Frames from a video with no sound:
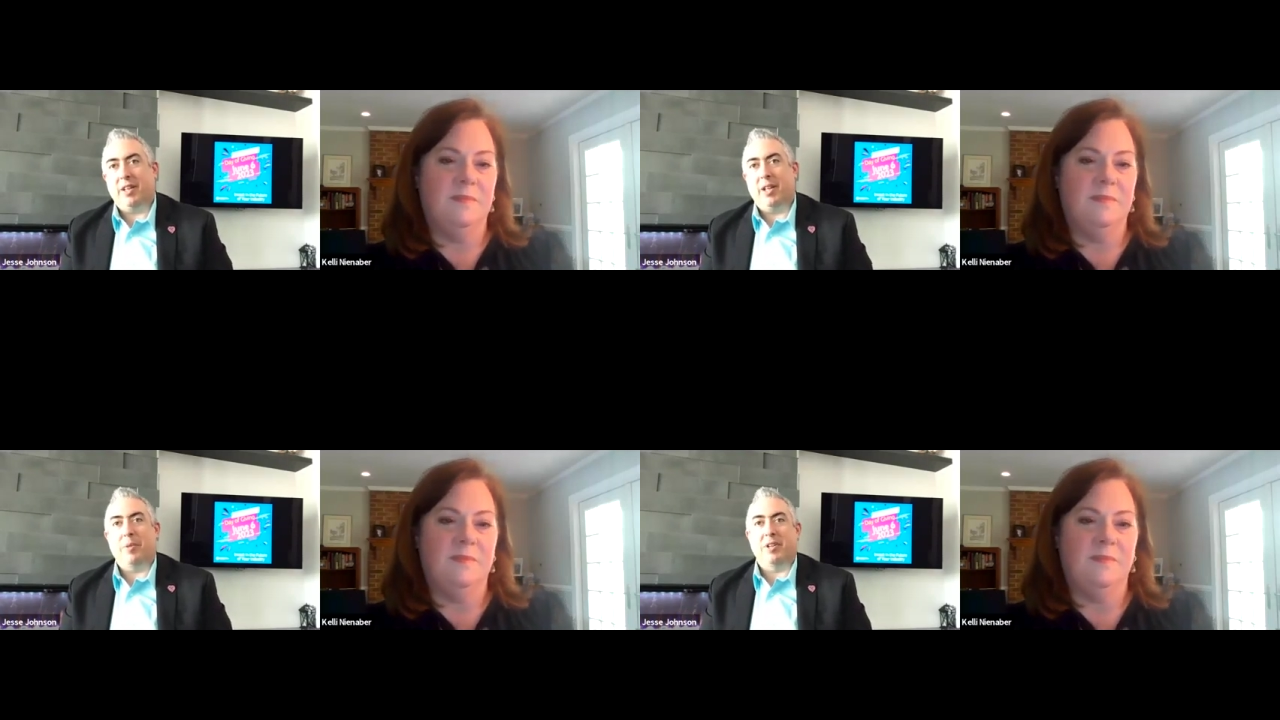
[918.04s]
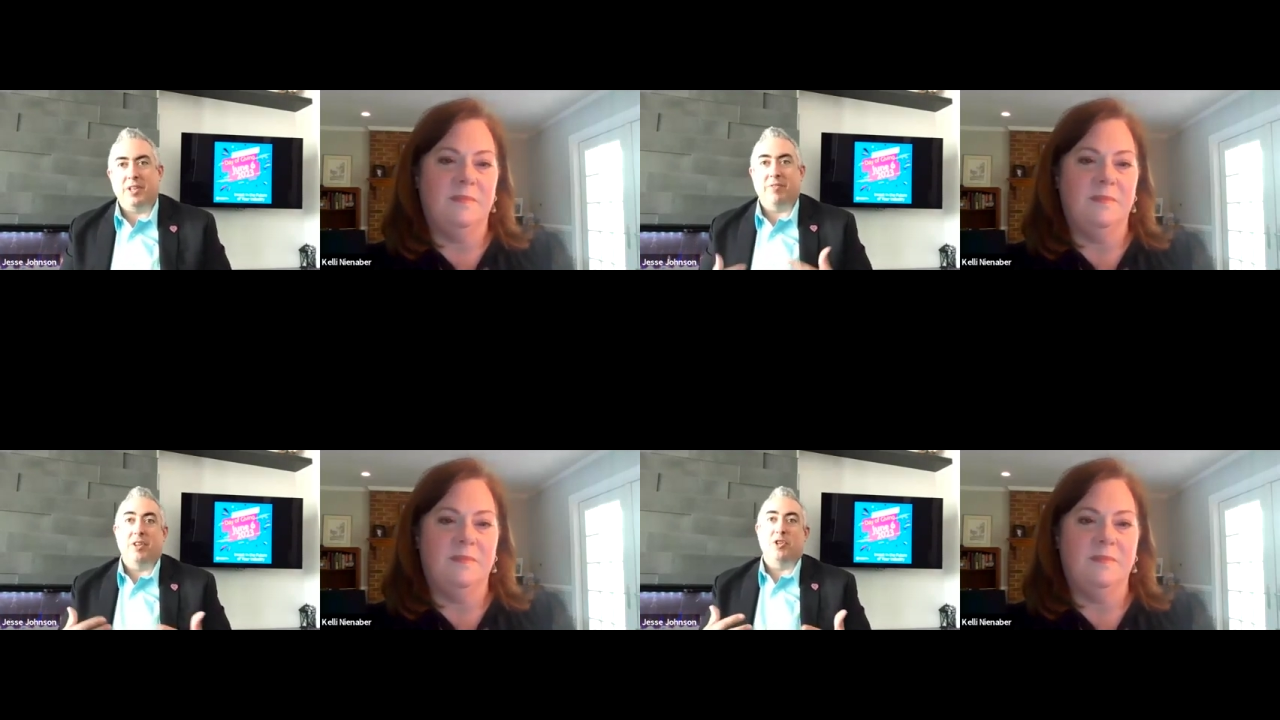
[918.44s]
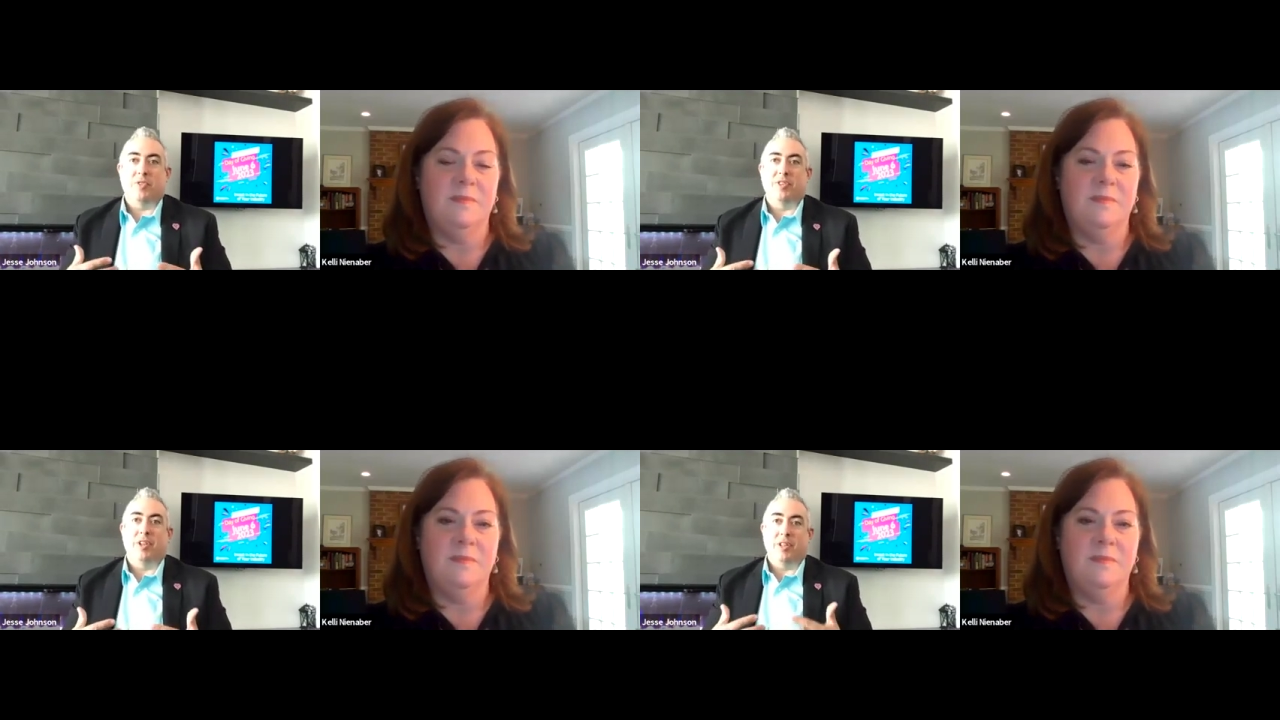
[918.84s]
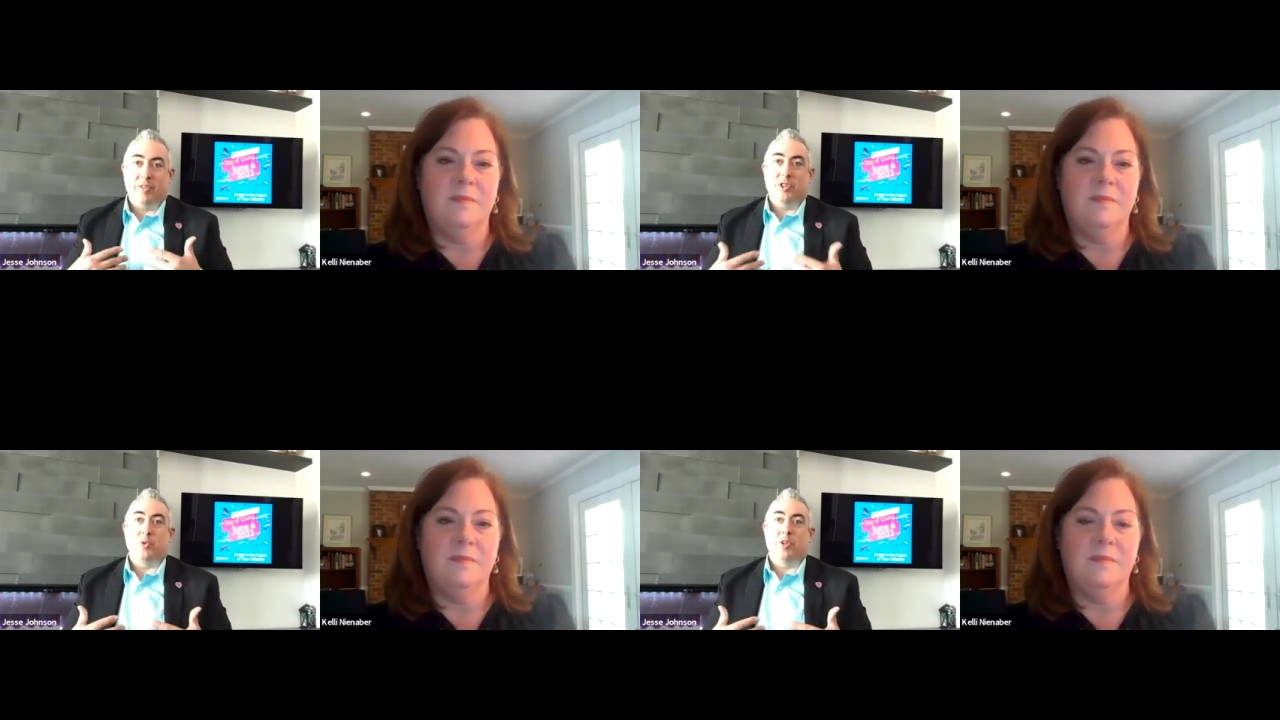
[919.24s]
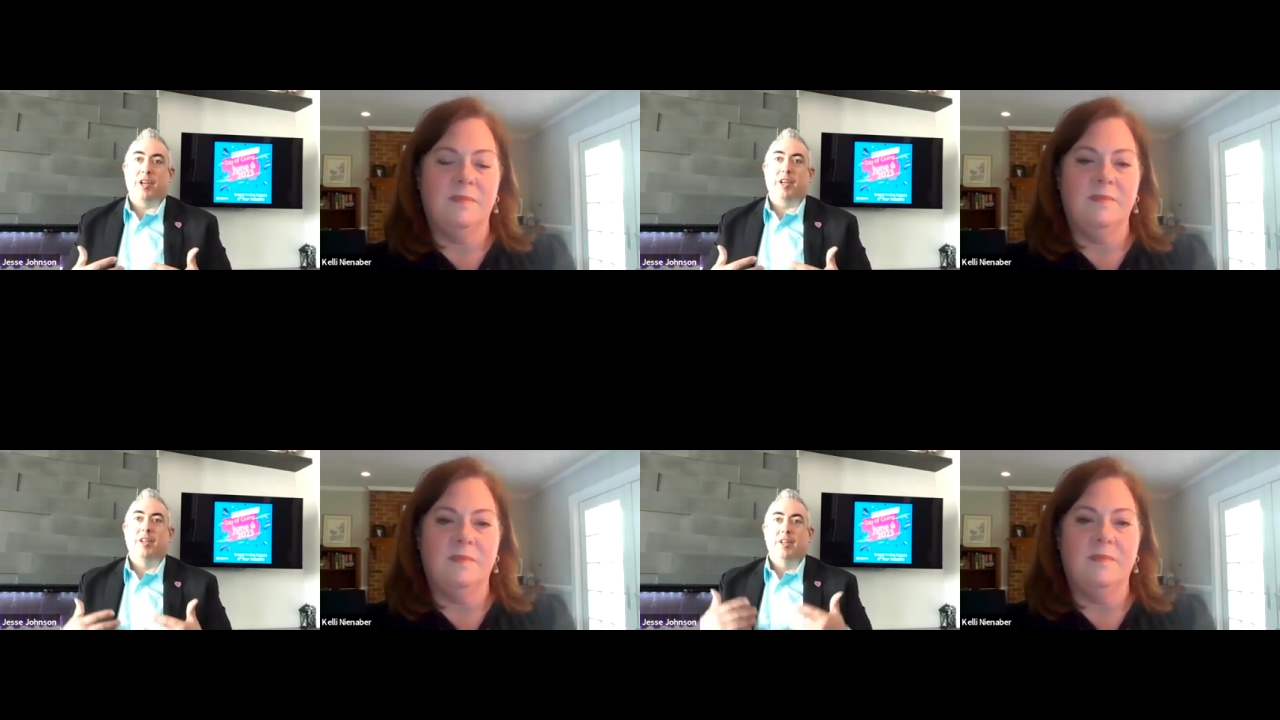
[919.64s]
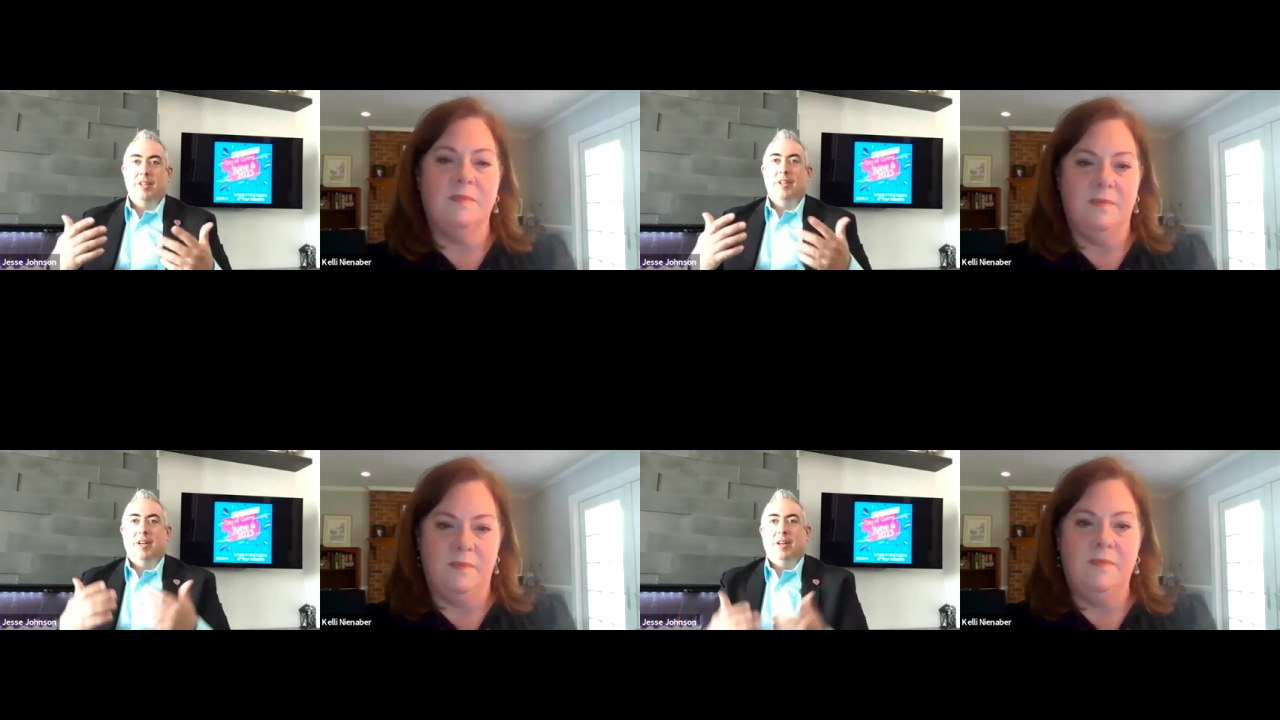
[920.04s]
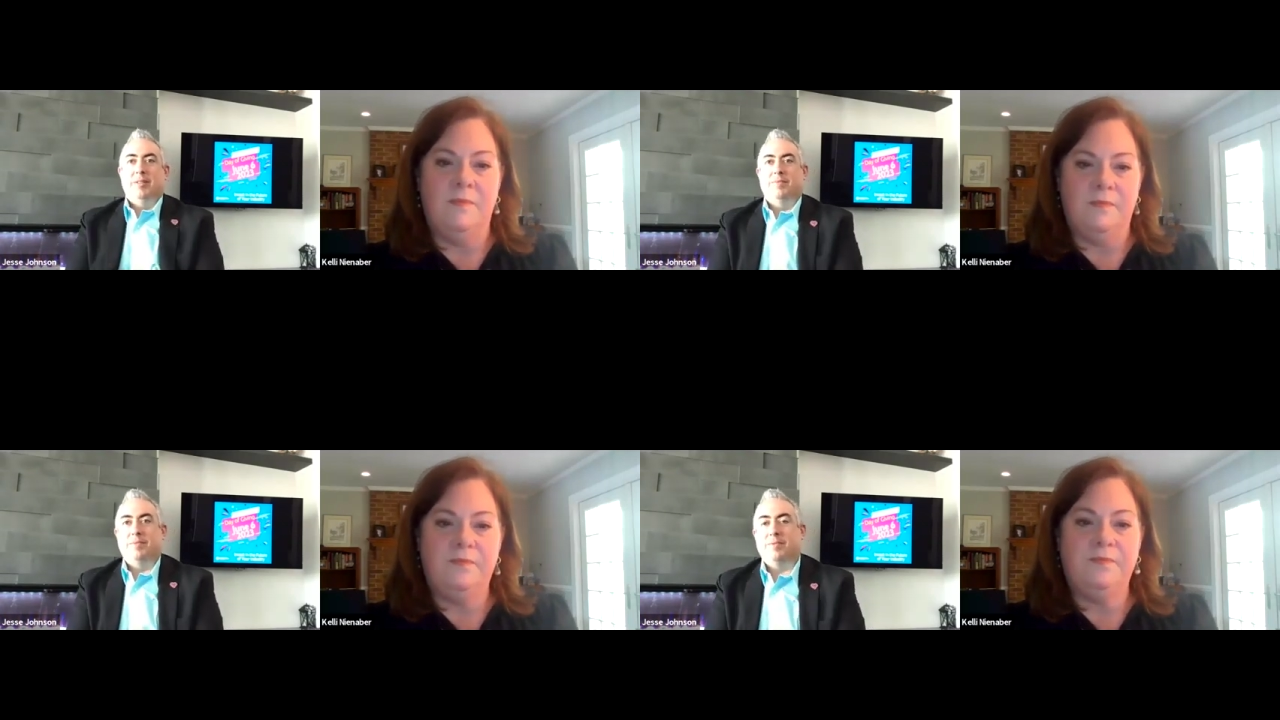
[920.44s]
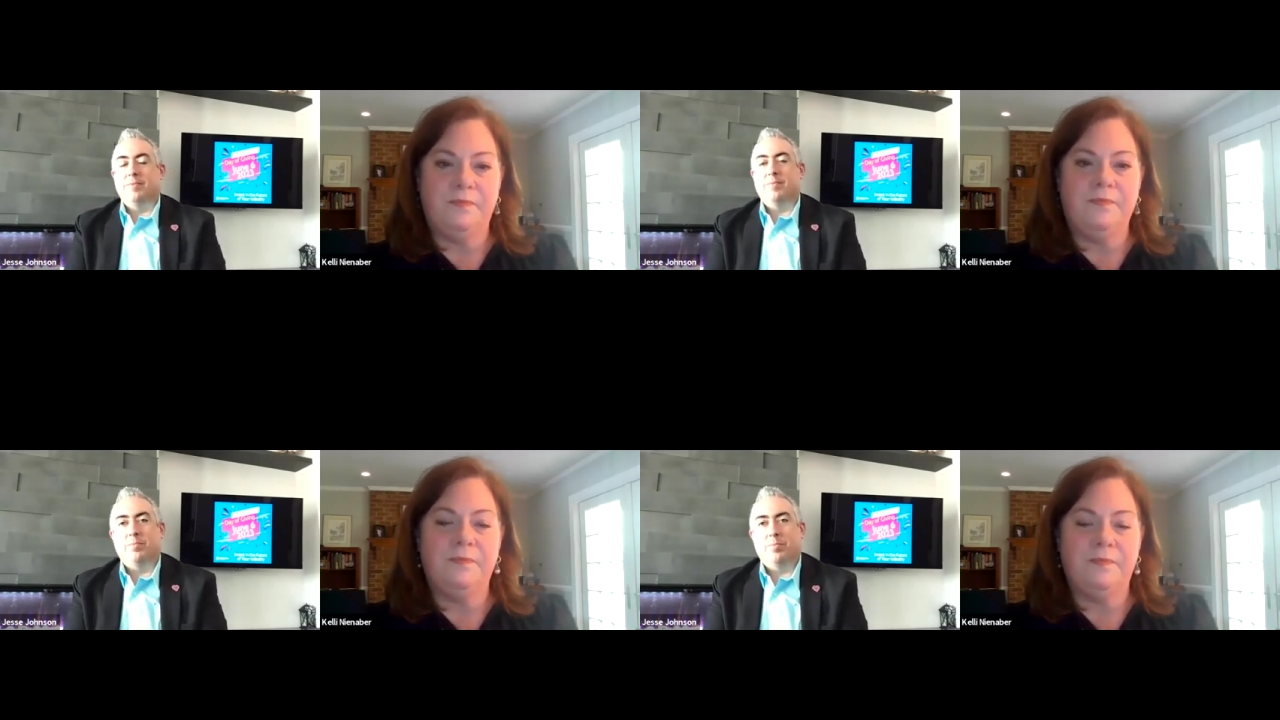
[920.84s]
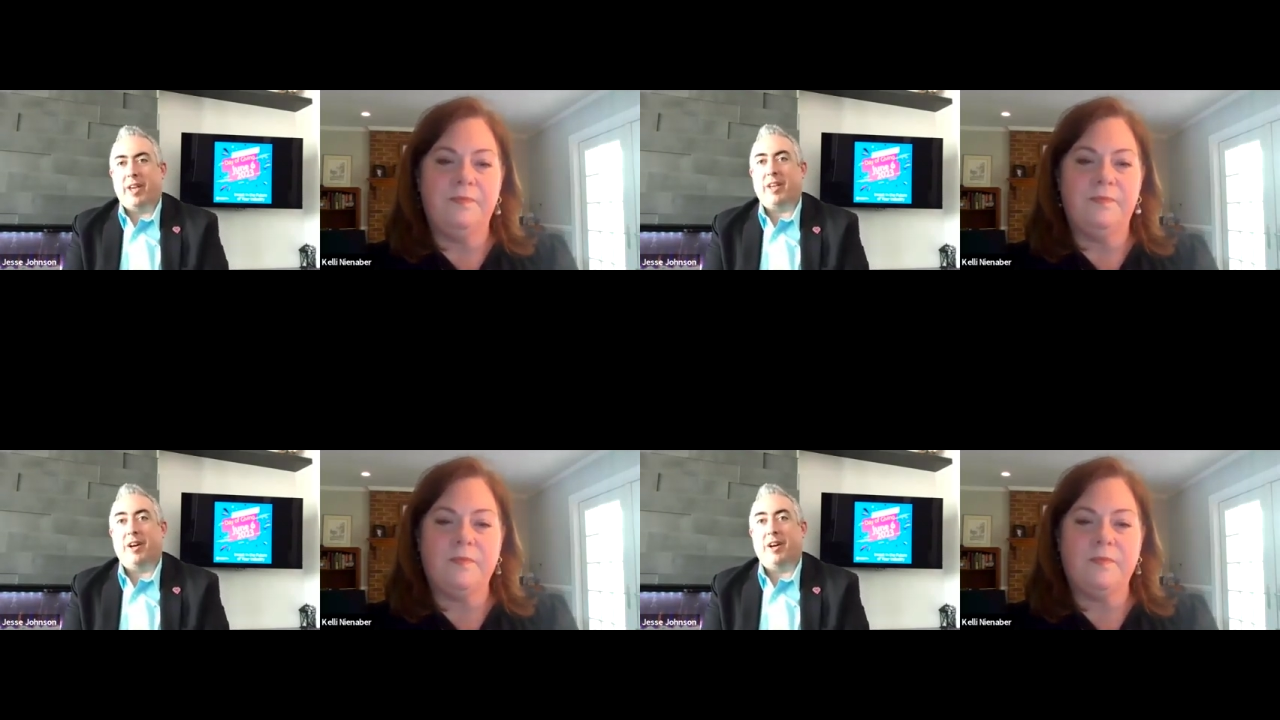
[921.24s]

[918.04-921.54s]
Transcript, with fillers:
Speaker 1: and then myself indiv- individually um, make